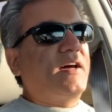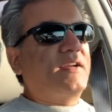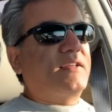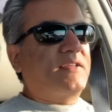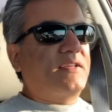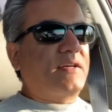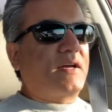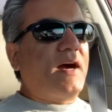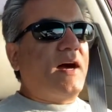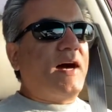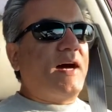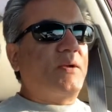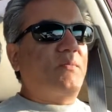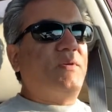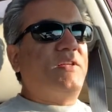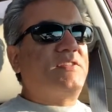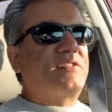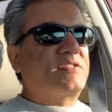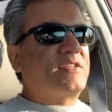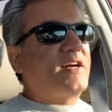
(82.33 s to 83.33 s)
The car
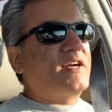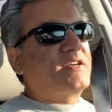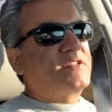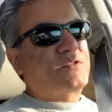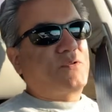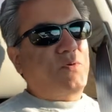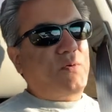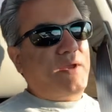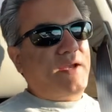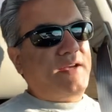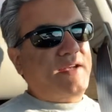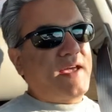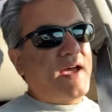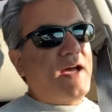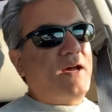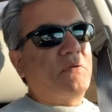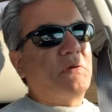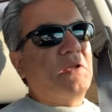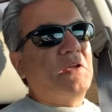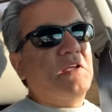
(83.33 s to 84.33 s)
will start slowing
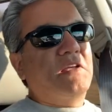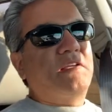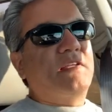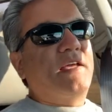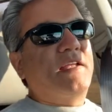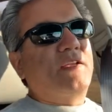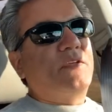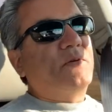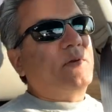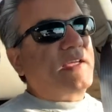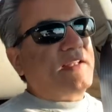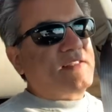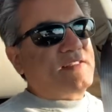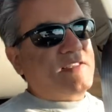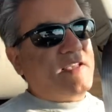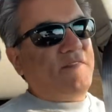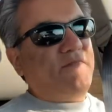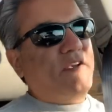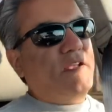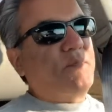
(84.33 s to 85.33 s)
down and you can
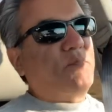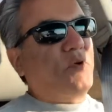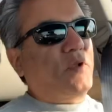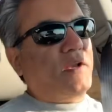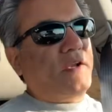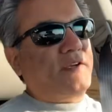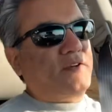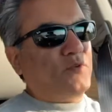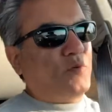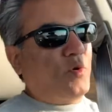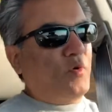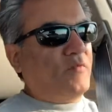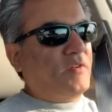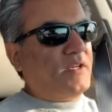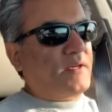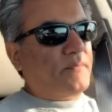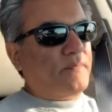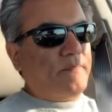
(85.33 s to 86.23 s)
safely pull it over.